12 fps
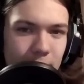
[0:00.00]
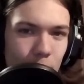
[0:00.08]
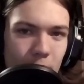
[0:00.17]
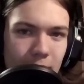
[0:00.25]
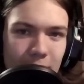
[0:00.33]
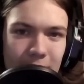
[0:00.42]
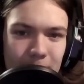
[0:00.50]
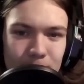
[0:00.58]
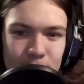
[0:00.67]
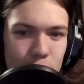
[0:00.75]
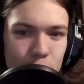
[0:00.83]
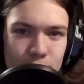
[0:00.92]
what
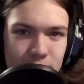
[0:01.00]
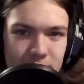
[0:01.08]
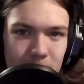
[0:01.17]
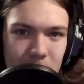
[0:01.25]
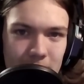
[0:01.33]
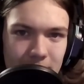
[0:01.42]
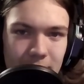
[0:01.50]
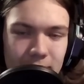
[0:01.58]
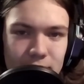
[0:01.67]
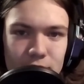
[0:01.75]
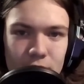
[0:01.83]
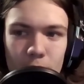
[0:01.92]
I'm used to
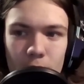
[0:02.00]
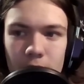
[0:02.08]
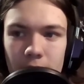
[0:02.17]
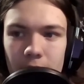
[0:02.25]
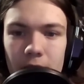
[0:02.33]
making, so